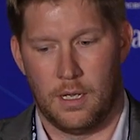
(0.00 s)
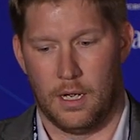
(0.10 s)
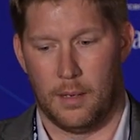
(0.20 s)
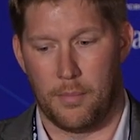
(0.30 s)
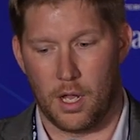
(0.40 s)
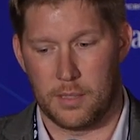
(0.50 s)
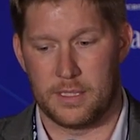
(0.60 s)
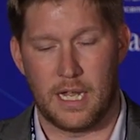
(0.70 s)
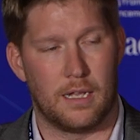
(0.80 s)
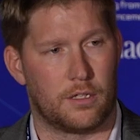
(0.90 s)

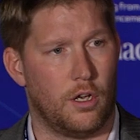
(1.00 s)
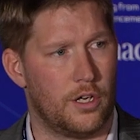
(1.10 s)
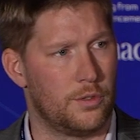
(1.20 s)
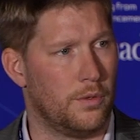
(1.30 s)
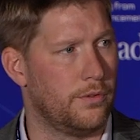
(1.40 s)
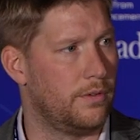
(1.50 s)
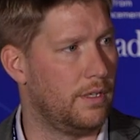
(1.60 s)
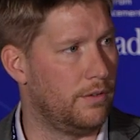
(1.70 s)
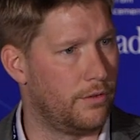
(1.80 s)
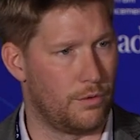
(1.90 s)
Polymetallic nodules
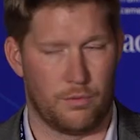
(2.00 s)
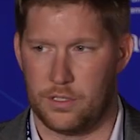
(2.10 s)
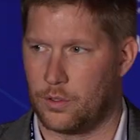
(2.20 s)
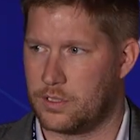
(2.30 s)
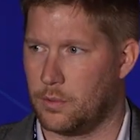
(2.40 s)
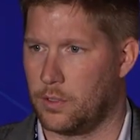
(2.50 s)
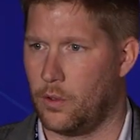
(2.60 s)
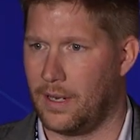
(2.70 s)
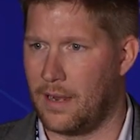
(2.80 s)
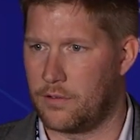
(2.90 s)
is the resource that we're
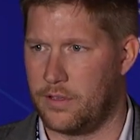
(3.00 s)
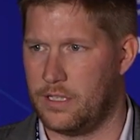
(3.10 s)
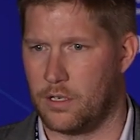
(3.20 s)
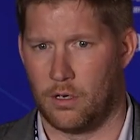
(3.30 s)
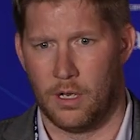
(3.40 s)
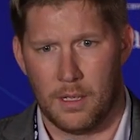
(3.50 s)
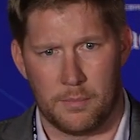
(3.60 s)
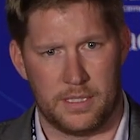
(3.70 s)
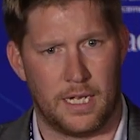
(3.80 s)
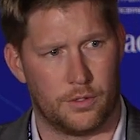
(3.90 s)
going after. These are
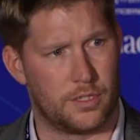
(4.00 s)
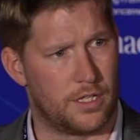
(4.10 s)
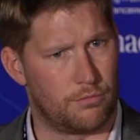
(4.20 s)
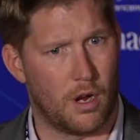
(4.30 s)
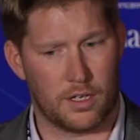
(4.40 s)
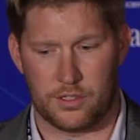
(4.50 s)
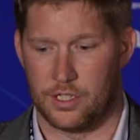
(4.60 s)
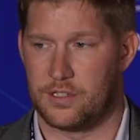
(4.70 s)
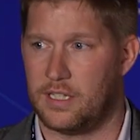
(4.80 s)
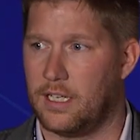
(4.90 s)
potato-sized rocks
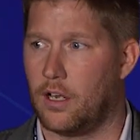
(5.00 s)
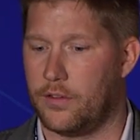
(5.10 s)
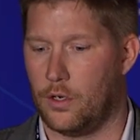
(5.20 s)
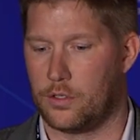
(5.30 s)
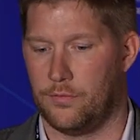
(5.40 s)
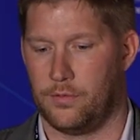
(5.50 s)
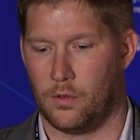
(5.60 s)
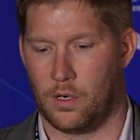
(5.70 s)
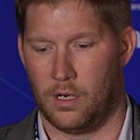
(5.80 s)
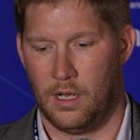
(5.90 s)
just sitting on the ocean
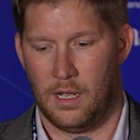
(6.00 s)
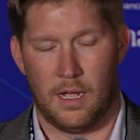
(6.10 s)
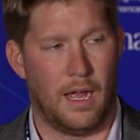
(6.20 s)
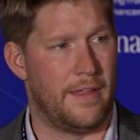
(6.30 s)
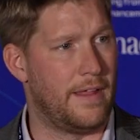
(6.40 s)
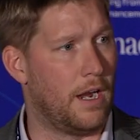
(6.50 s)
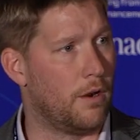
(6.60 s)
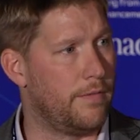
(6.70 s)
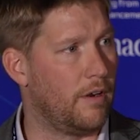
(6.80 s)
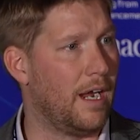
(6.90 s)
floor, and they are
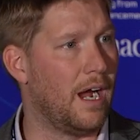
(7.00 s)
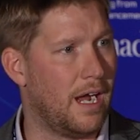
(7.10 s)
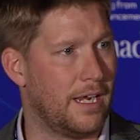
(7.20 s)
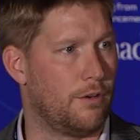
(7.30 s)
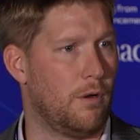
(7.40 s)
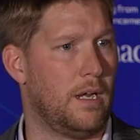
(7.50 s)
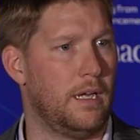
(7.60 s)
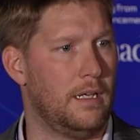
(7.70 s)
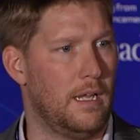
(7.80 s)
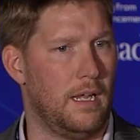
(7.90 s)
very high
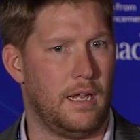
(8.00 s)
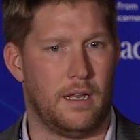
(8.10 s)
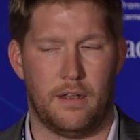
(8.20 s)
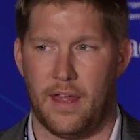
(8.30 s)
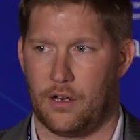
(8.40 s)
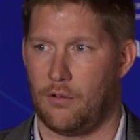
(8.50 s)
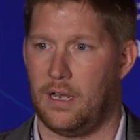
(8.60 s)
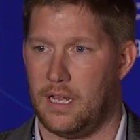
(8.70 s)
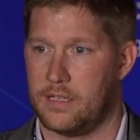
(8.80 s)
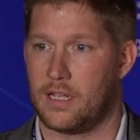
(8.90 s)
grade, and that
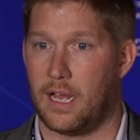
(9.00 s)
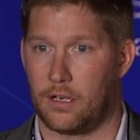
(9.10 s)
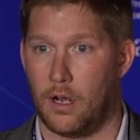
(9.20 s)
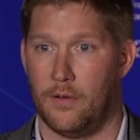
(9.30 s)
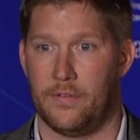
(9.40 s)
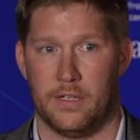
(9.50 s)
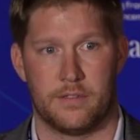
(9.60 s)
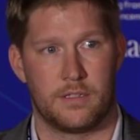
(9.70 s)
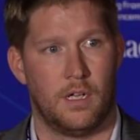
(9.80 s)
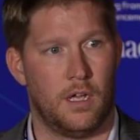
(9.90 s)
grade has high
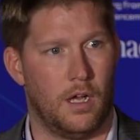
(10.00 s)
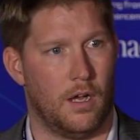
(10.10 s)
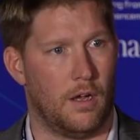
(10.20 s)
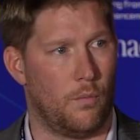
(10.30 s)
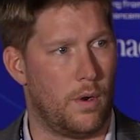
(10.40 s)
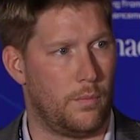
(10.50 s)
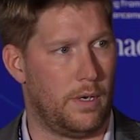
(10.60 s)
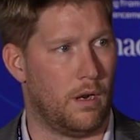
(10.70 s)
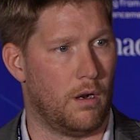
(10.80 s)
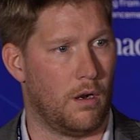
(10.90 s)
confidence when
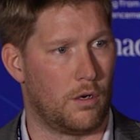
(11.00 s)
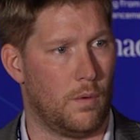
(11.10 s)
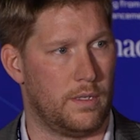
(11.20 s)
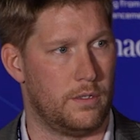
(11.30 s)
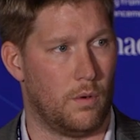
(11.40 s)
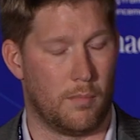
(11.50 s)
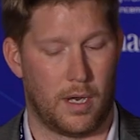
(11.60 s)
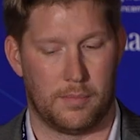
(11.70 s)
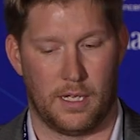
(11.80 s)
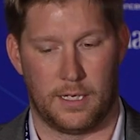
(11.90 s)
we are going to do our
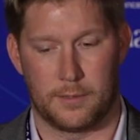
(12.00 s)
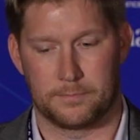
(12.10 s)
mine planning.